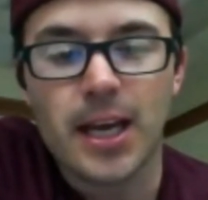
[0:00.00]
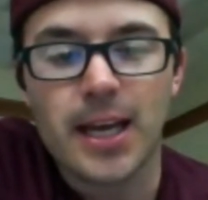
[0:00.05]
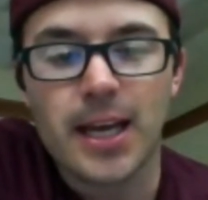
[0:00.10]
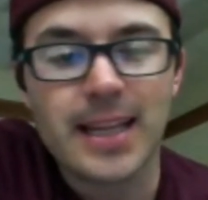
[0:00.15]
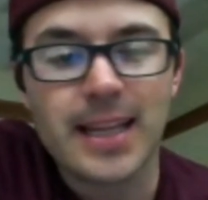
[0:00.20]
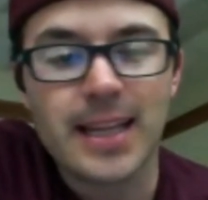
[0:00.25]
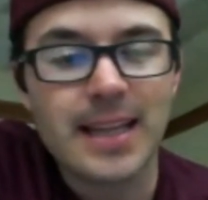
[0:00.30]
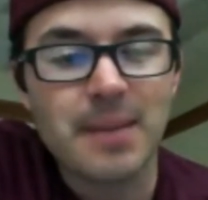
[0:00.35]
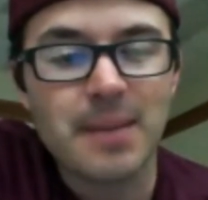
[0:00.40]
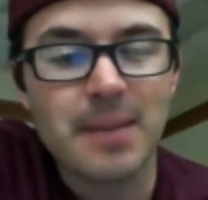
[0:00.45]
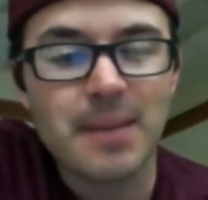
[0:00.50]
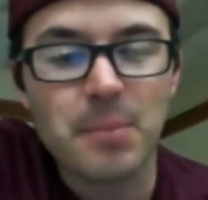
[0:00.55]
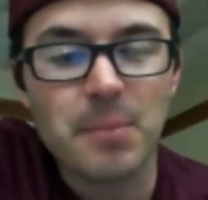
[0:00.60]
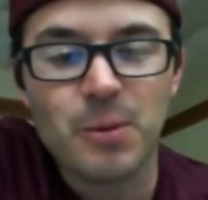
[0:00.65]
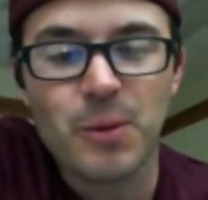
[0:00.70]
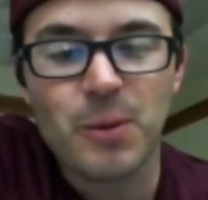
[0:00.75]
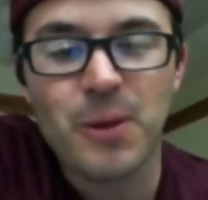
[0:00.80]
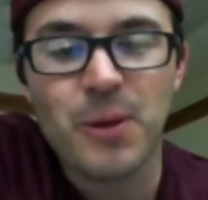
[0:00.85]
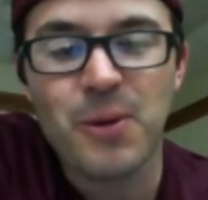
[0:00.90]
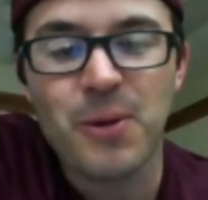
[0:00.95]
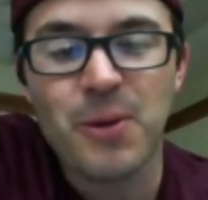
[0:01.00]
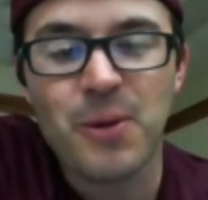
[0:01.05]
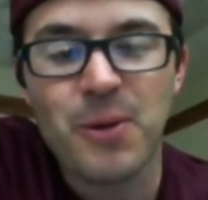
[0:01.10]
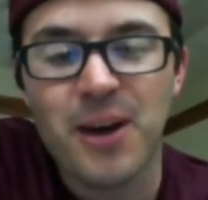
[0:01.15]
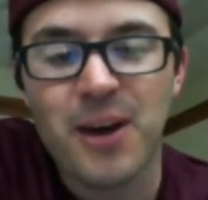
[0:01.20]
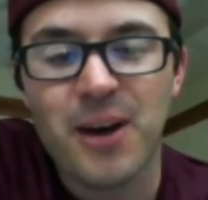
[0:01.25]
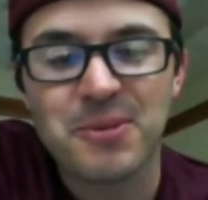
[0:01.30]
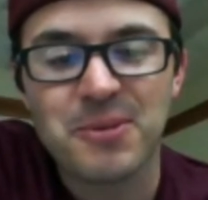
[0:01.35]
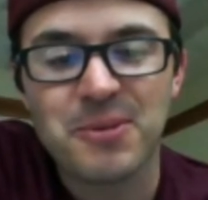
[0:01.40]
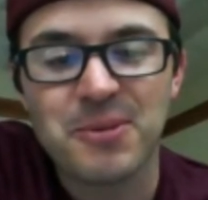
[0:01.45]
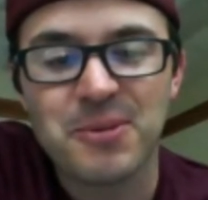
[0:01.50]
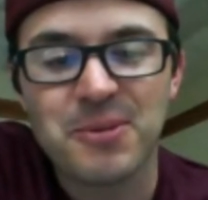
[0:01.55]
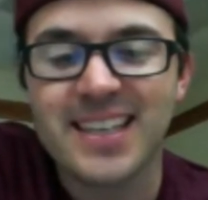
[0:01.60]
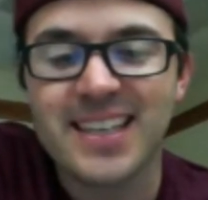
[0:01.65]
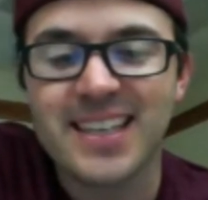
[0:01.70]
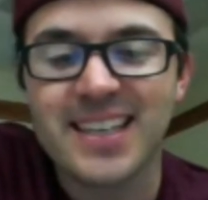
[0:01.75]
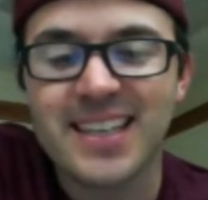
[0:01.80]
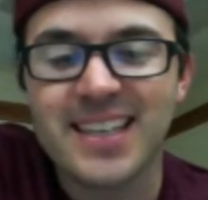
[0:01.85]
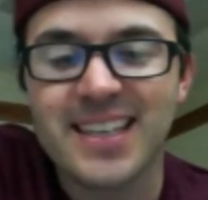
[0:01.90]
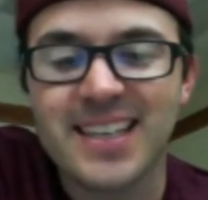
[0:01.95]
and then the book we wanted to win didn't
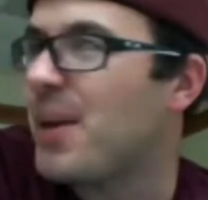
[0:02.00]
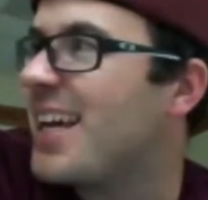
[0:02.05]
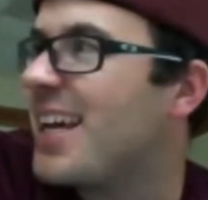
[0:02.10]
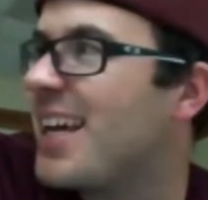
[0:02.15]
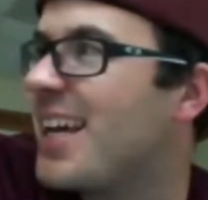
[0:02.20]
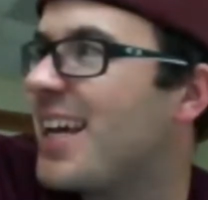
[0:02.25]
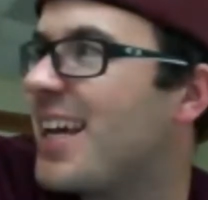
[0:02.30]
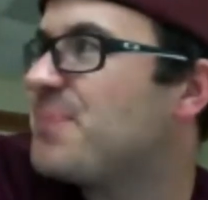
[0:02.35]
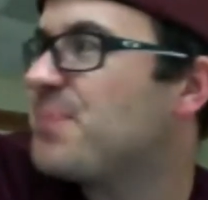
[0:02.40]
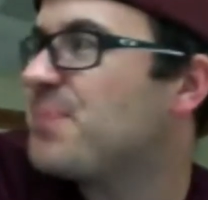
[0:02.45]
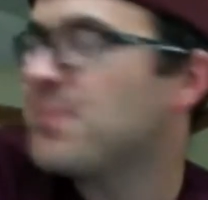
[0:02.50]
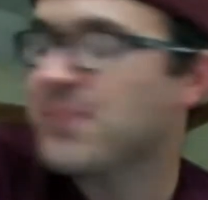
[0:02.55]
even win.